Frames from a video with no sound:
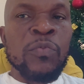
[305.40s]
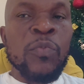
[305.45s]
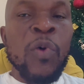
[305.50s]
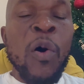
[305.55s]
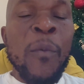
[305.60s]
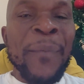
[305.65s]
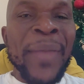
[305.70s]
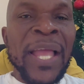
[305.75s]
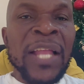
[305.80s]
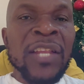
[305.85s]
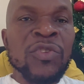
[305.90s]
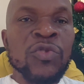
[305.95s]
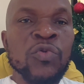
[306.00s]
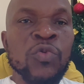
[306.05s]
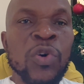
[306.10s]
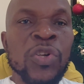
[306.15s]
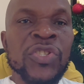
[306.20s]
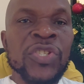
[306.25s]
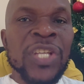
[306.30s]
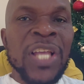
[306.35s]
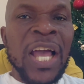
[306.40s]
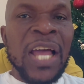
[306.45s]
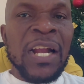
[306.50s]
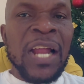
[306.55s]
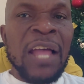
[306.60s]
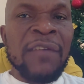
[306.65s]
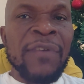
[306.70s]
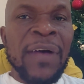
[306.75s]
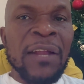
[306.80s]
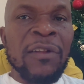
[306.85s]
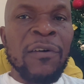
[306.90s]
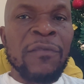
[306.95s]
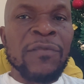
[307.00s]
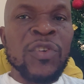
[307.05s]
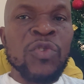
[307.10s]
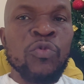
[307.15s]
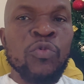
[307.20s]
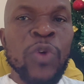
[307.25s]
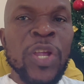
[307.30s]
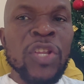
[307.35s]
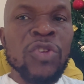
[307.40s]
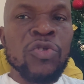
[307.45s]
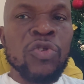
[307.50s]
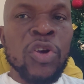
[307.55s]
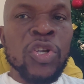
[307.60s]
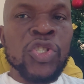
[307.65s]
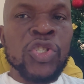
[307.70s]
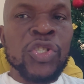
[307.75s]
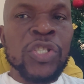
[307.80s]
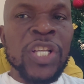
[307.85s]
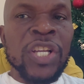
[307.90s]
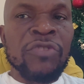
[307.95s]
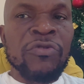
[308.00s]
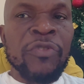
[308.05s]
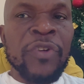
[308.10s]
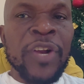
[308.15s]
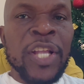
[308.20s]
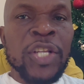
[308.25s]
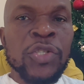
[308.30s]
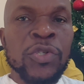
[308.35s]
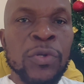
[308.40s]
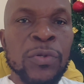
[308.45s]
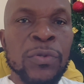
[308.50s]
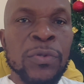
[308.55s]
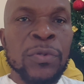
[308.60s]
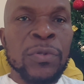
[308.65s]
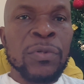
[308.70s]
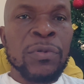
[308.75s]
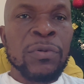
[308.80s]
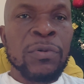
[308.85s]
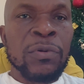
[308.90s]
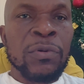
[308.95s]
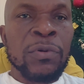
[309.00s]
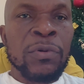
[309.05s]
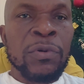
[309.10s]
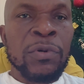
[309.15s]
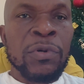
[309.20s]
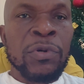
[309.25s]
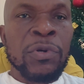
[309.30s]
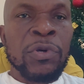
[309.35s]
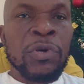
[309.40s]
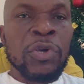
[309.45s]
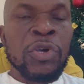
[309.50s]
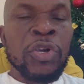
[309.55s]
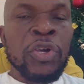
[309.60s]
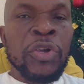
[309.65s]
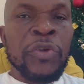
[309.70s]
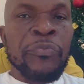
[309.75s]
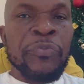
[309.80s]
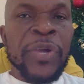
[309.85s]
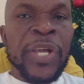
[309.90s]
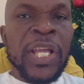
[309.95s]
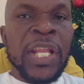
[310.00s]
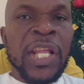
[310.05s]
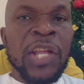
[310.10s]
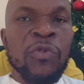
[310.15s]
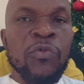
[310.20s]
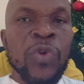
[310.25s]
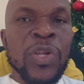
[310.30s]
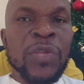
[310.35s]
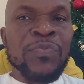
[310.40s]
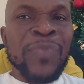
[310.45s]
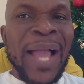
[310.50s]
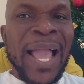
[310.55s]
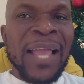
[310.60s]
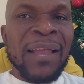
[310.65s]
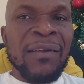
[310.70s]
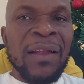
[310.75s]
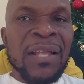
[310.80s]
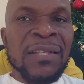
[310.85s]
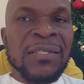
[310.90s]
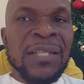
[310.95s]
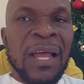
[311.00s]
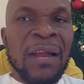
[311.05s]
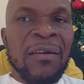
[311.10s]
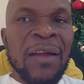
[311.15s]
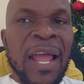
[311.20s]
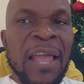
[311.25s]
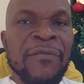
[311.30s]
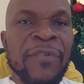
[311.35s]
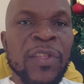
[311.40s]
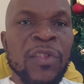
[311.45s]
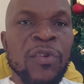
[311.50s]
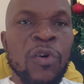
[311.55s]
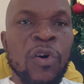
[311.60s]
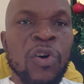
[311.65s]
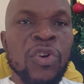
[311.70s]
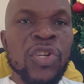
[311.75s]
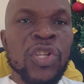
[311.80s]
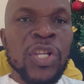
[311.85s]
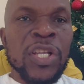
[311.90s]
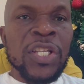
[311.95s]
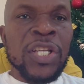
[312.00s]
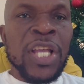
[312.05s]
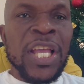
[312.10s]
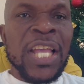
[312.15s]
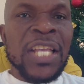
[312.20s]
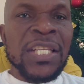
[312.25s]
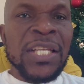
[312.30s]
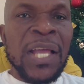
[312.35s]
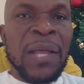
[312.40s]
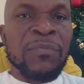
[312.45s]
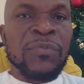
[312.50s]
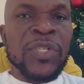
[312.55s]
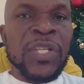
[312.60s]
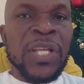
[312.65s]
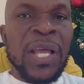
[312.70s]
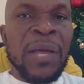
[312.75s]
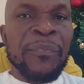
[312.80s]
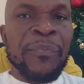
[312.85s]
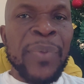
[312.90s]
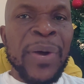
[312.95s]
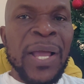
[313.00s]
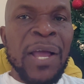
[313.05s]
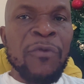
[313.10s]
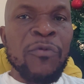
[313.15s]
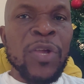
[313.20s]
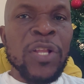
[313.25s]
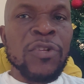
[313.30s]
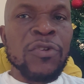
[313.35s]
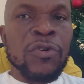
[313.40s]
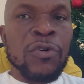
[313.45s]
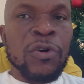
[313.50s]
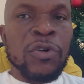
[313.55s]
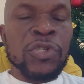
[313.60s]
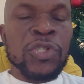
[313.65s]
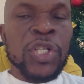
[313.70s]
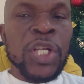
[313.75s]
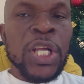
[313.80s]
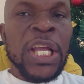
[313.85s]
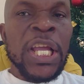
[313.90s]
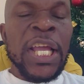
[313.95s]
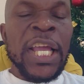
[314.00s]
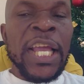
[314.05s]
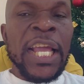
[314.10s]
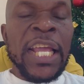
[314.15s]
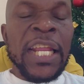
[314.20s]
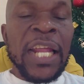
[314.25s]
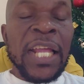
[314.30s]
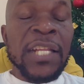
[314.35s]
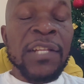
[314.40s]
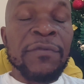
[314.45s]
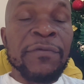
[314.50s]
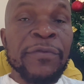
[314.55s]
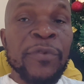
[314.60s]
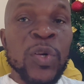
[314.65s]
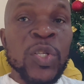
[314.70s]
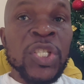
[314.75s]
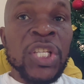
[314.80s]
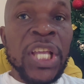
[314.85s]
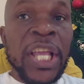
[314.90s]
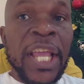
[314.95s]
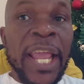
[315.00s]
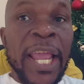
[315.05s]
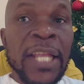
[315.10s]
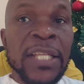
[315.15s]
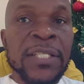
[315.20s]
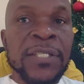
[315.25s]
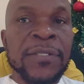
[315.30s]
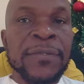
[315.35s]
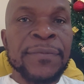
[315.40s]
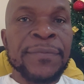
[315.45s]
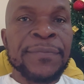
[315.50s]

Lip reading: moment was the arrival of the Windrush generation, beginning with migrants arriving on the HMT Empire Windrush in 1948.